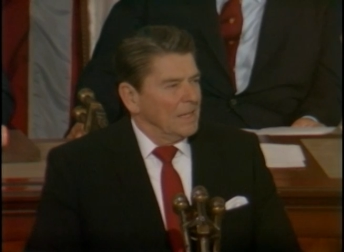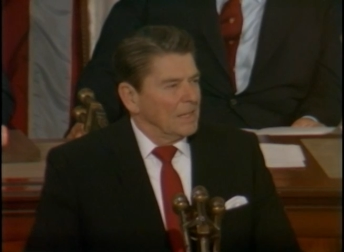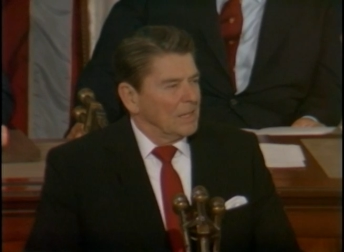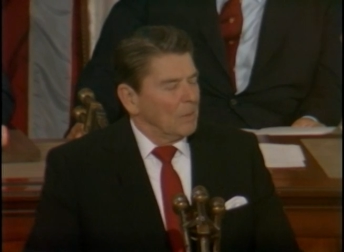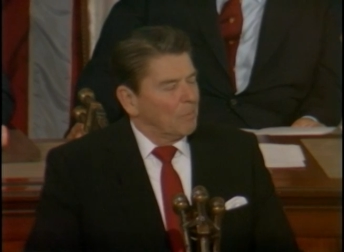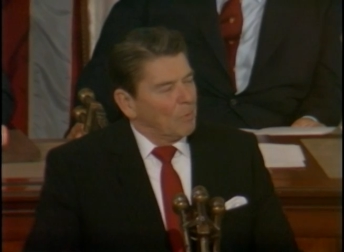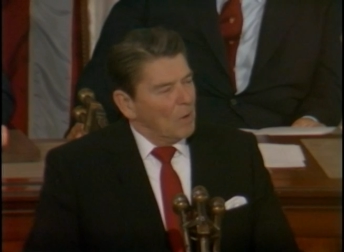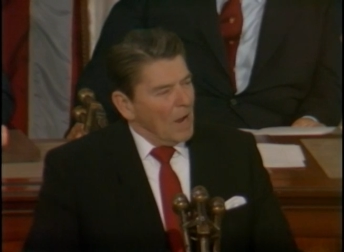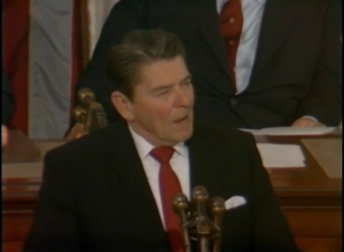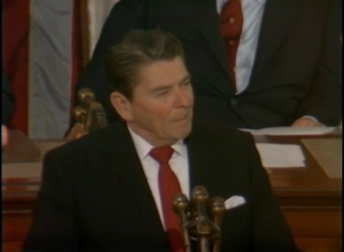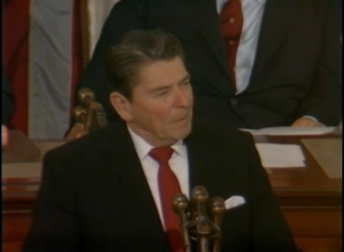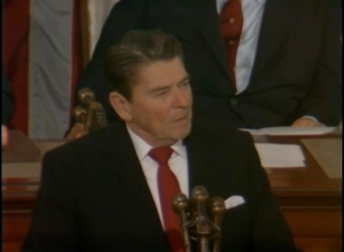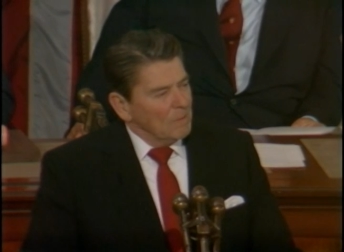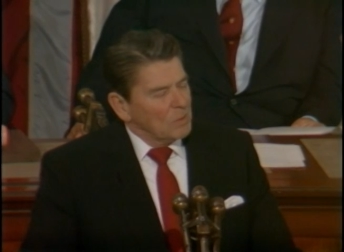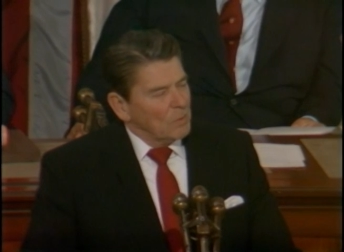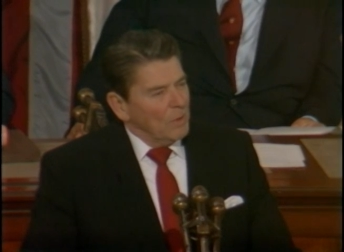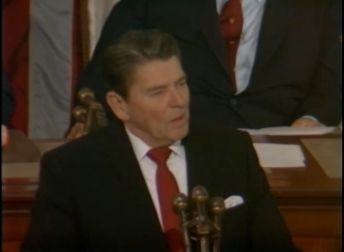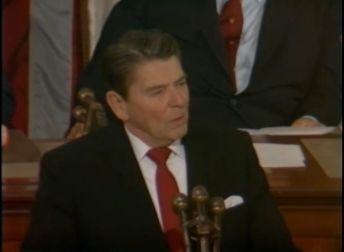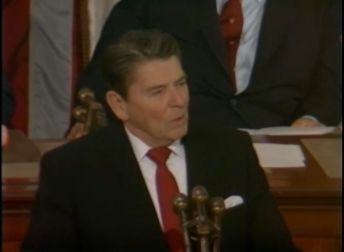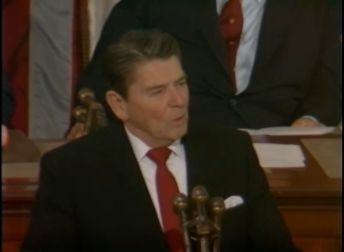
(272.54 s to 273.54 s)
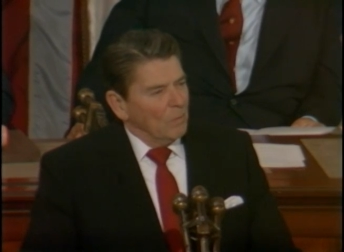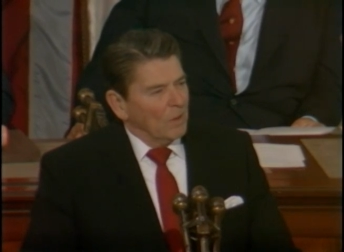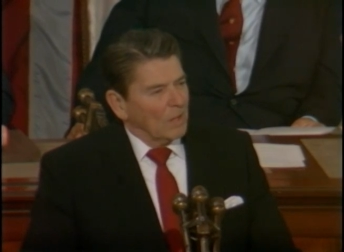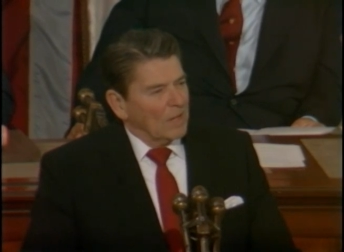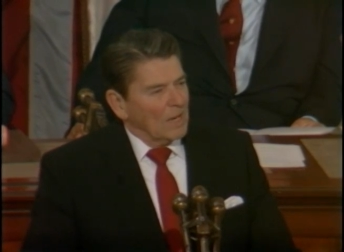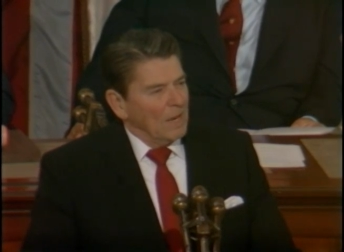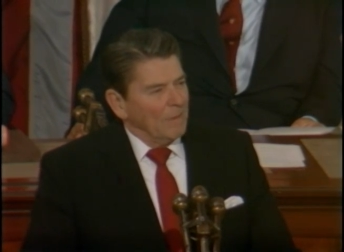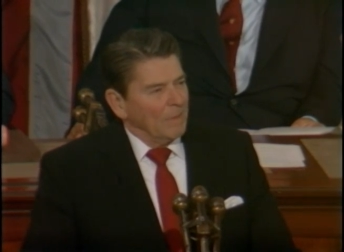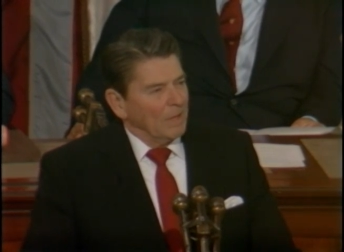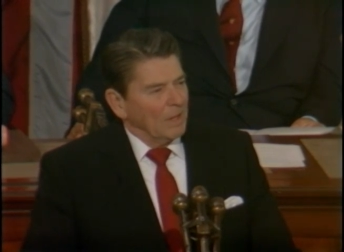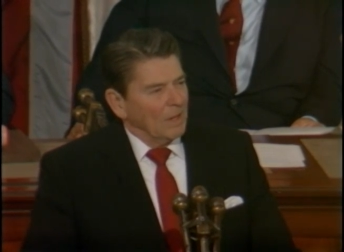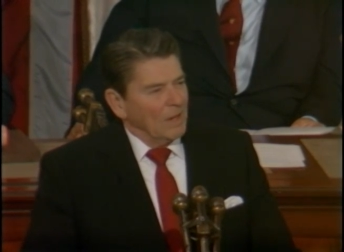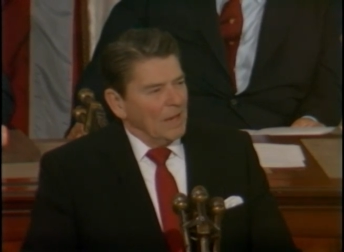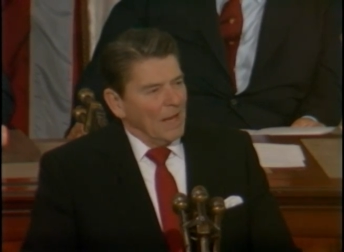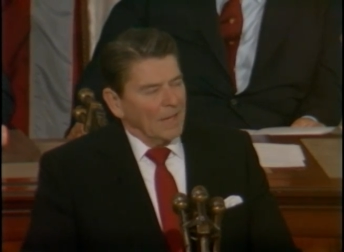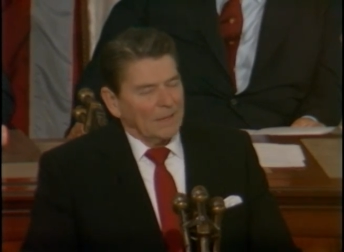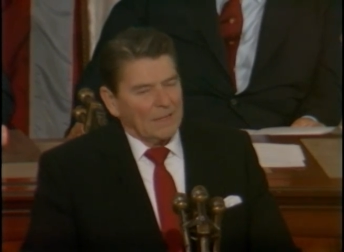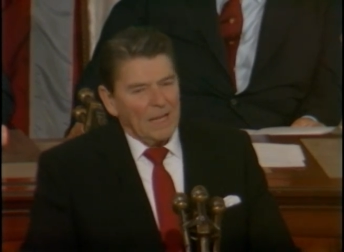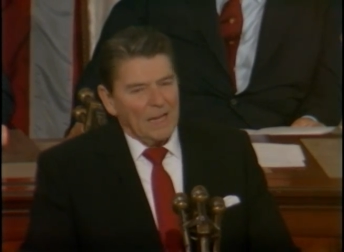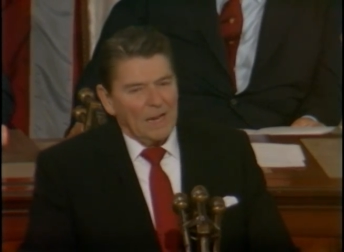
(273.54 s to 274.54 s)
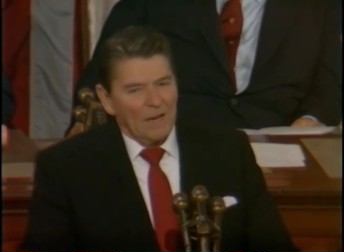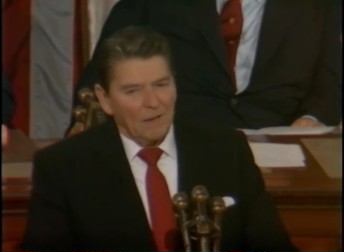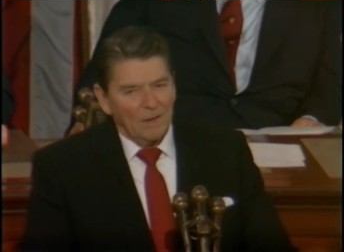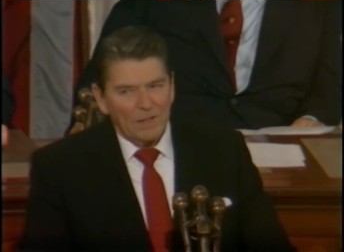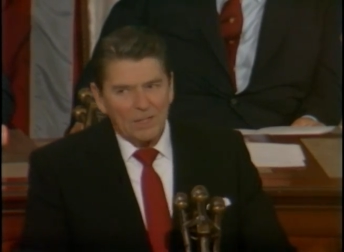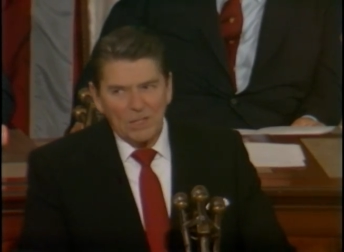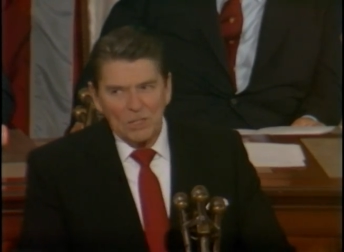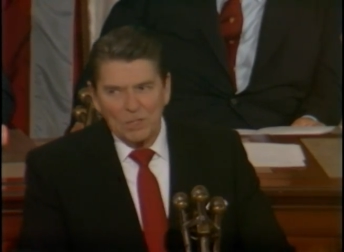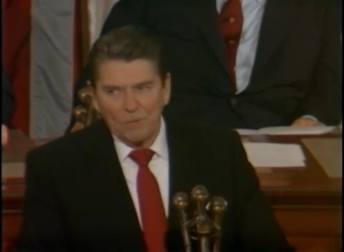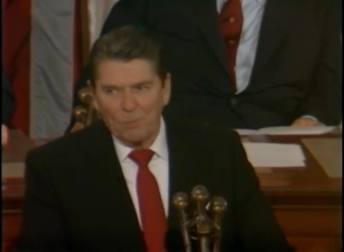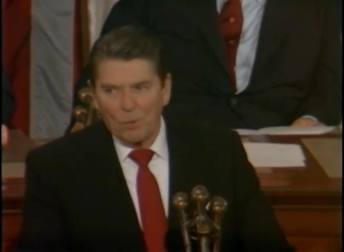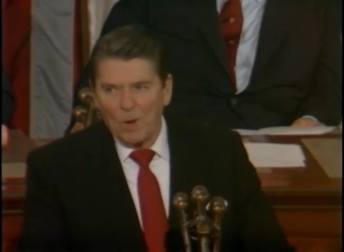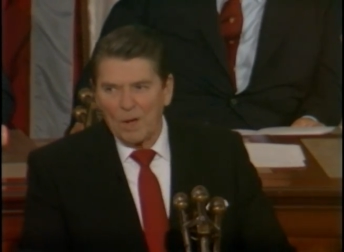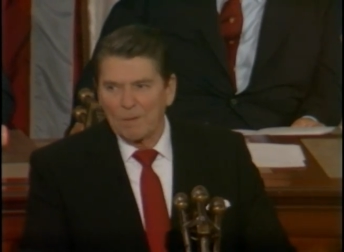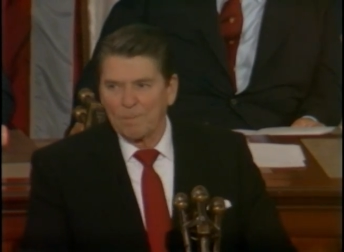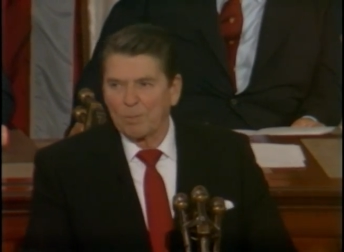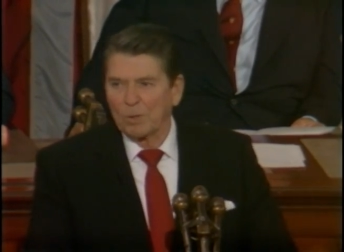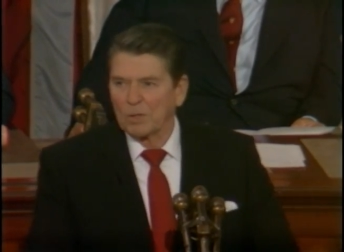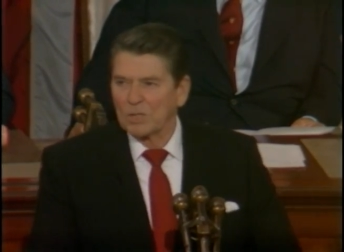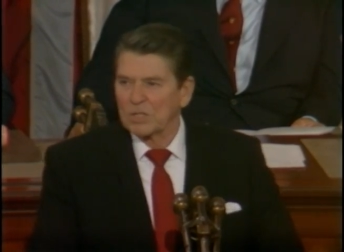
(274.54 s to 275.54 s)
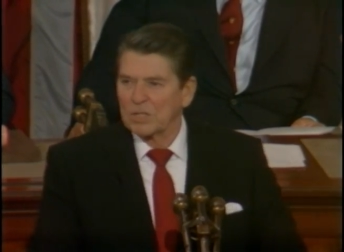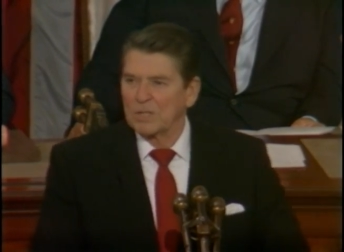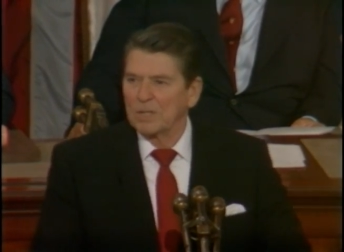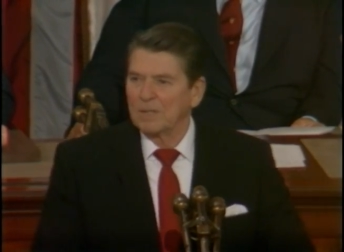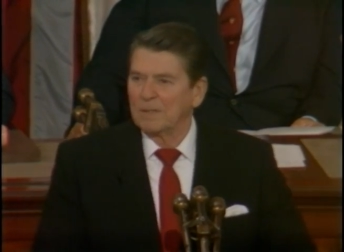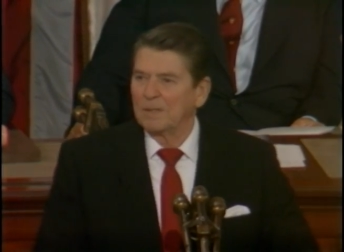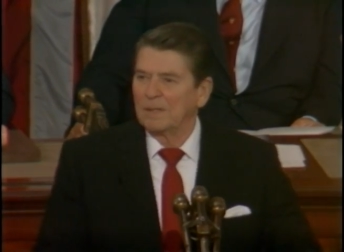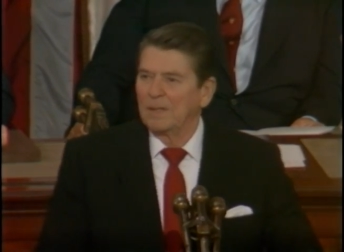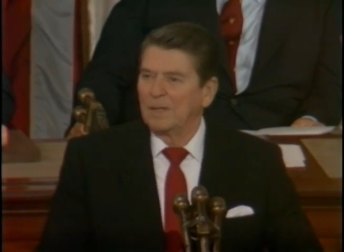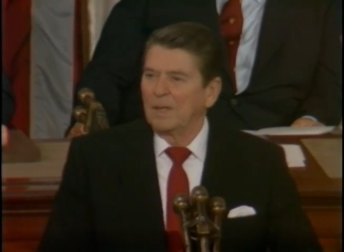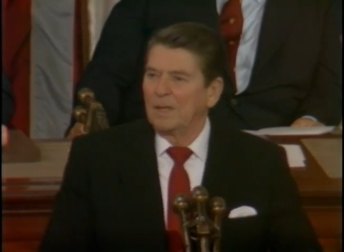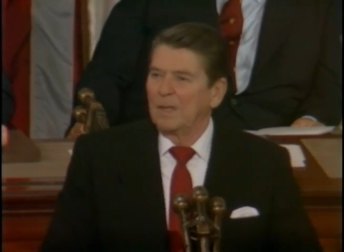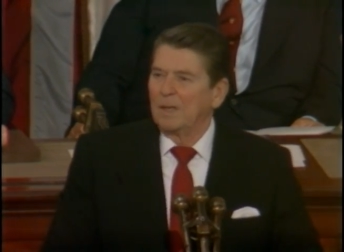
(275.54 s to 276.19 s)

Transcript: The problems we're overcoming are not the heritage of one person,